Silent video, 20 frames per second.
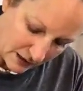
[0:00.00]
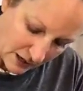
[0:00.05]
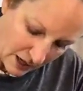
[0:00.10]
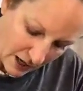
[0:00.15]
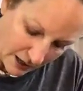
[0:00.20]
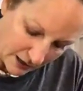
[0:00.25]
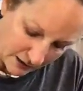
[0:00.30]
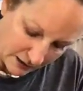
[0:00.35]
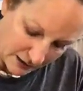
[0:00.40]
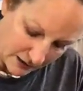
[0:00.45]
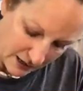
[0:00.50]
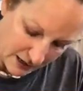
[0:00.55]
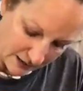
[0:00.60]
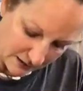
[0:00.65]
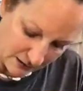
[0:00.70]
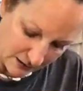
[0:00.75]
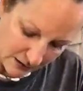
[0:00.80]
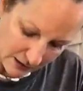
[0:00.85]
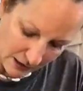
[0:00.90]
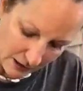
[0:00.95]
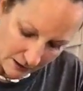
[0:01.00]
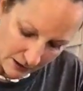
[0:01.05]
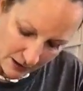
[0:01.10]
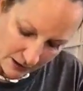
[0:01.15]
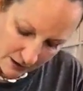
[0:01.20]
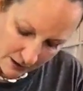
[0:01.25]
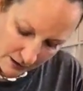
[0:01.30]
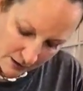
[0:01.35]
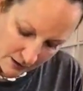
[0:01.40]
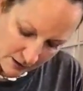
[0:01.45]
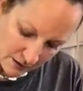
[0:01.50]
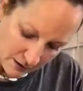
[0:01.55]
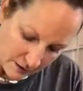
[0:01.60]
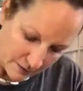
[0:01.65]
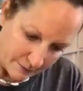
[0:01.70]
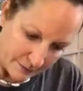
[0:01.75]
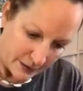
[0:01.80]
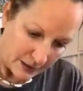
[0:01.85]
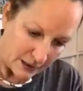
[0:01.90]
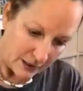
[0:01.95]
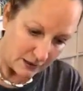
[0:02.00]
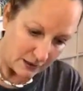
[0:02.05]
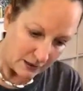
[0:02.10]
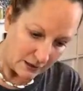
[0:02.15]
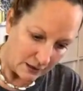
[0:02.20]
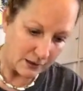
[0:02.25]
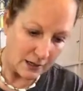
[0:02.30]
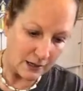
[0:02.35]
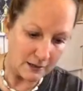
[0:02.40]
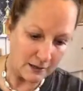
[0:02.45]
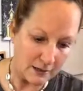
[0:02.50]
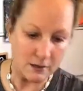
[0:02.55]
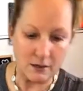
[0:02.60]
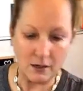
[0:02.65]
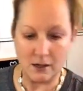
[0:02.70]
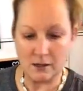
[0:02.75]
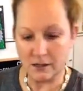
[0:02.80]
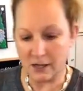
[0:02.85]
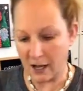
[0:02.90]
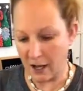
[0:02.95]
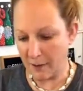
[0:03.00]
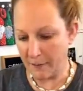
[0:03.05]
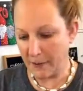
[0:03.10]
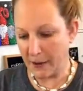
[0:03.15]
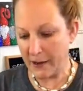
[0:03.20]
not necessary, but in this case, it does help.